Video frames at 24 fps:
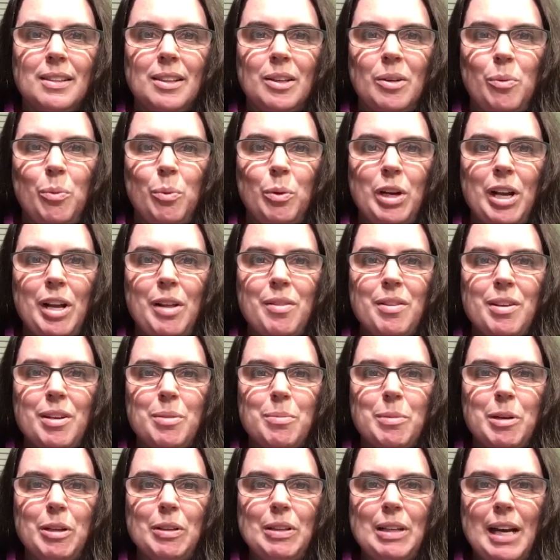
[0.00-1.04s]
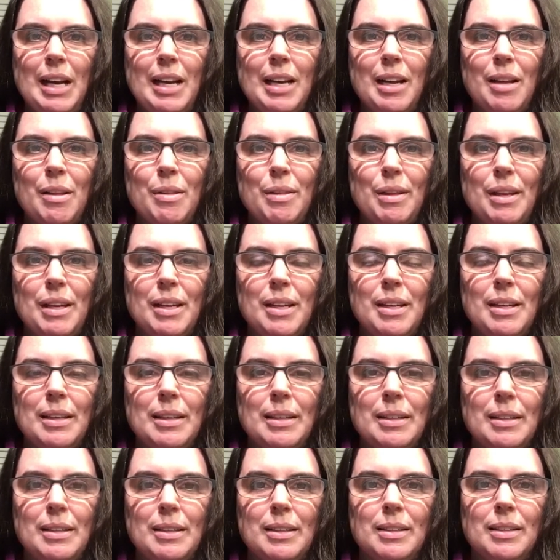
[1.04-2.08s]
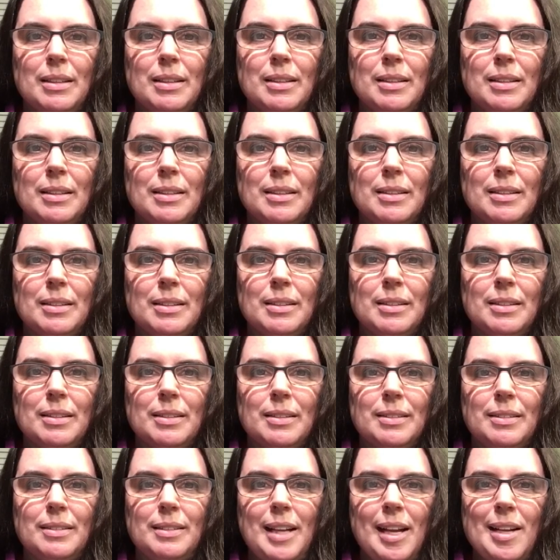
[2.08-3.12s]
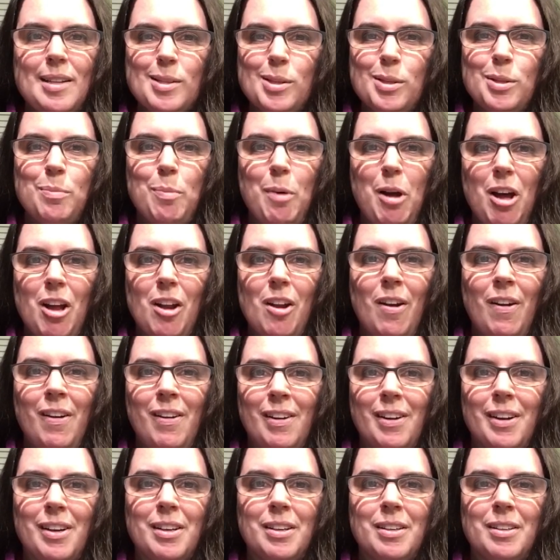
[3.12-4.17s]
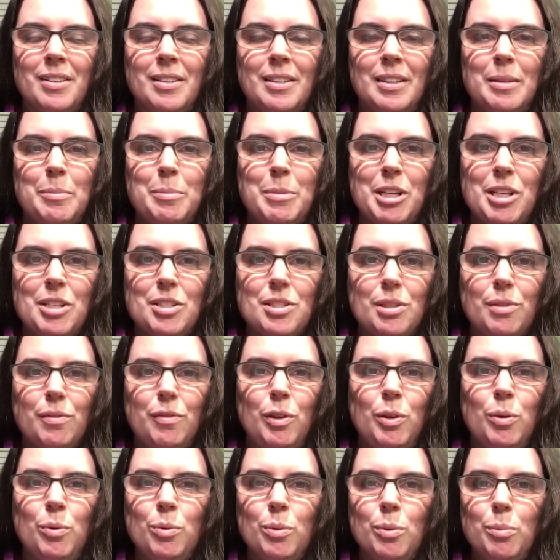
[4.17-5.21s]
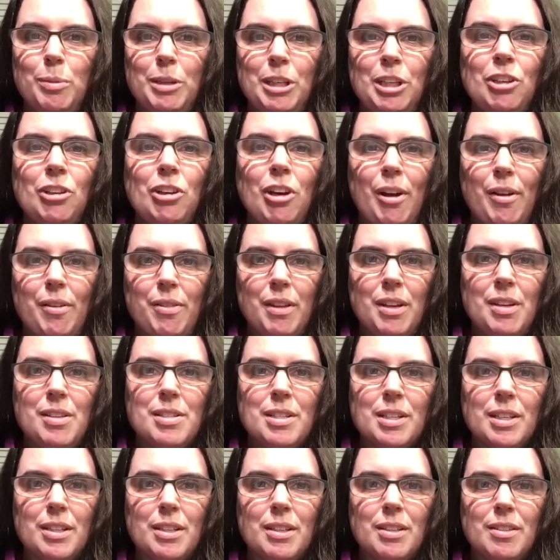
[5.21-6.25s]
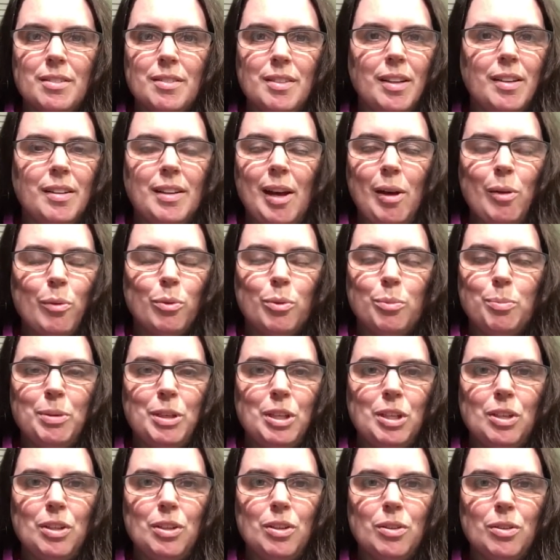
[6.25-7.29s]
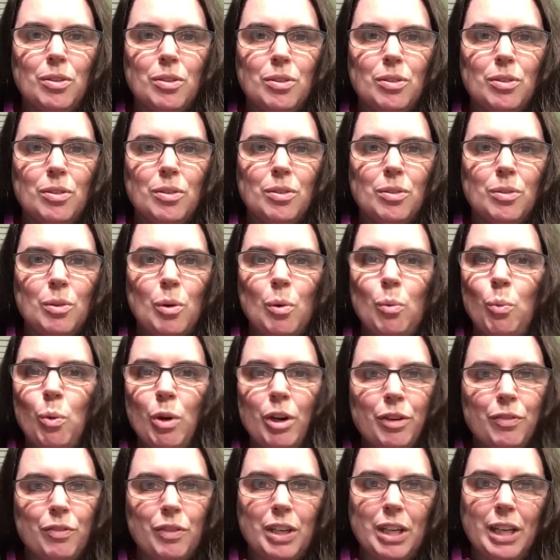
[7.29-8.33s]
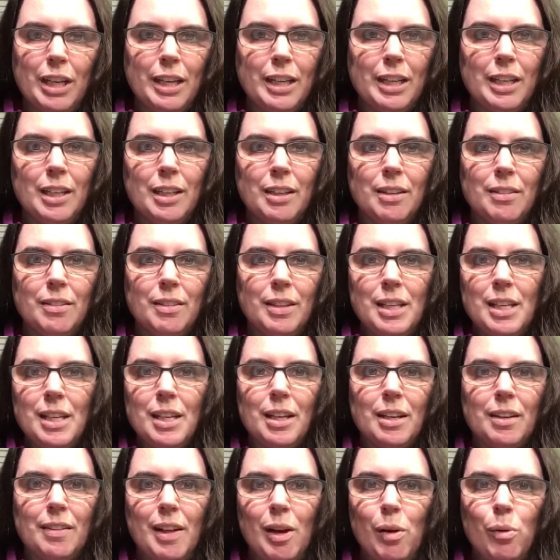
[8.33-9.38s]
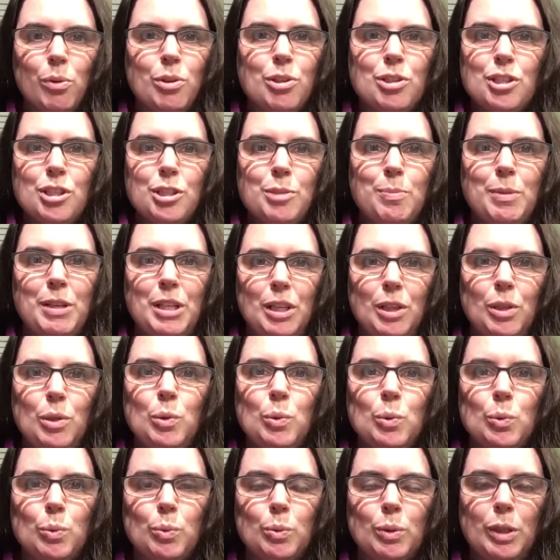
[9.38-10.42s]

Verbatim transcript: When I think about that, I think that's spot on. Because if you were being authentic, then that would be a one-of-a-kind thing. That would just be you.